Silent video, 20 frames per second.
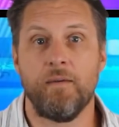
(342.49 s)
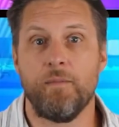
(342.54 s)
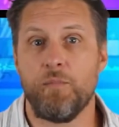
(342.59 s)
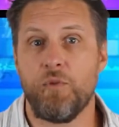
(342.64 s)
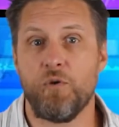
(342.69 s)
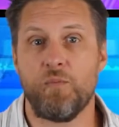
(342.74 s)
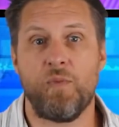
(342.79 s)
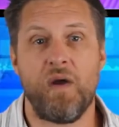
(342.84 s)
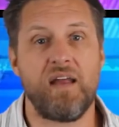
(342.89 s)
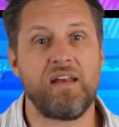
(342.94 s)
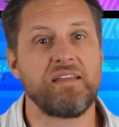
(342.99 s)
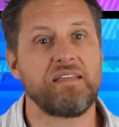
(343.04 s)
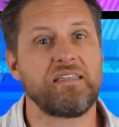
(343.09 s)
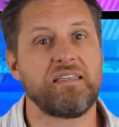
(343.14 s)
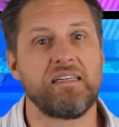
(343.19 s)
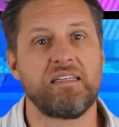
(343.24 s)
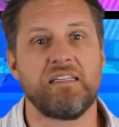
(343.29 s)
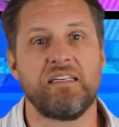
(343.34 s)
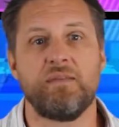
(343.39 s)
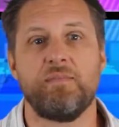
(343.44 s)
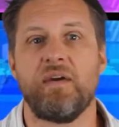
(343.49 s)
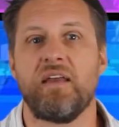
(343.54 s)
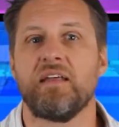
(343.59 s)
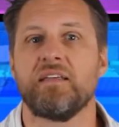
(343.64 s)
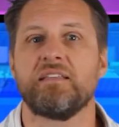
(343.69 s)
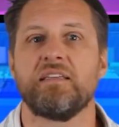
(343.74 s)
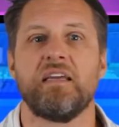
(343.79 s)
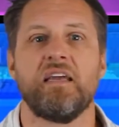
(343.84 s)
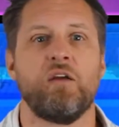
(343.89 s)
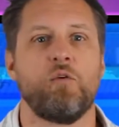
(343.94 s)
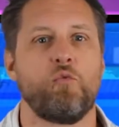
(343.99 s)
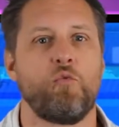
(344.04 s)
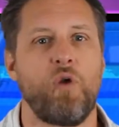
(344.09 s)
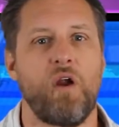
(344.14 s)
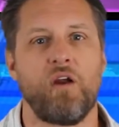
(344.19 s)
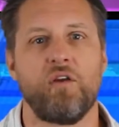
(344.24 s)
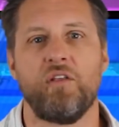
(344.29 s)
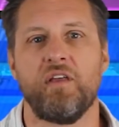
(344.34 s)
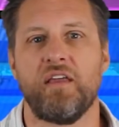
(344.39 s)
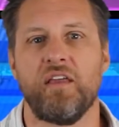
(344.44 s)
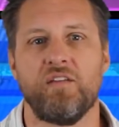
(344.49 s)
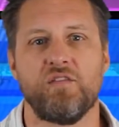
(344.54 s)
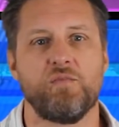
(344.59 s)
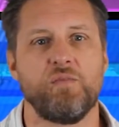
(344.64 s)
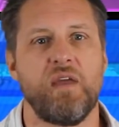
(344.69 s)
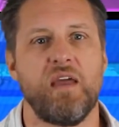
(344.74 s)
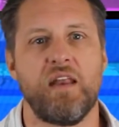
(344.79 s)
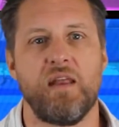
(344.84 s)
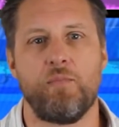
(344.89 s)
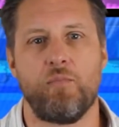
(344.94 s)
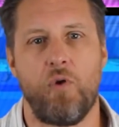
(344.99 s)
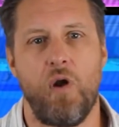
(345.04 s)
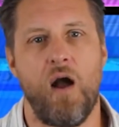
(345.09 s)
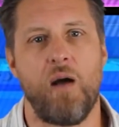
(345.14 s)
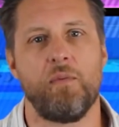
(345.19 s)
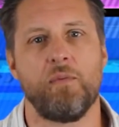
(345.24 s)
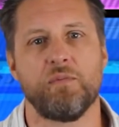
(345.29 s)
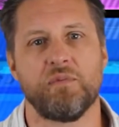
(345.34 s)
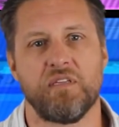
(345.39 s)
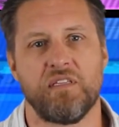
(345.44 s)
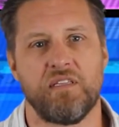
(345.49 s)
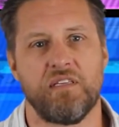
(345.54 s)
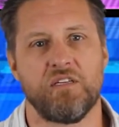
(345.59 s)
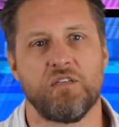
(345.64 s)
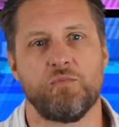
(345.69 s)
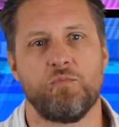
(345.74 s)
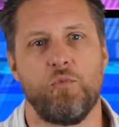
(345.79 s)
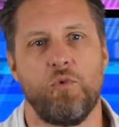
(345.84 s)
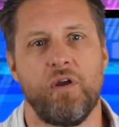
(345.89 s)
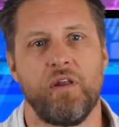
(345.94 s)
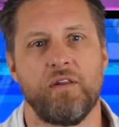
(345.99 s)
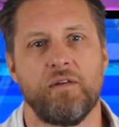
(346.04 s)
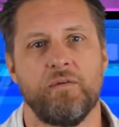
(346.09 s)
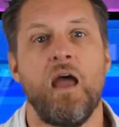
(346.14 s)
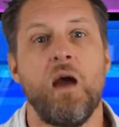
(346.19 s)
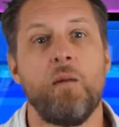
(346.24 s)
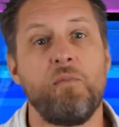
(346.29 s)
Put mine to 60 minutes. It rarely gives me any problems at this point.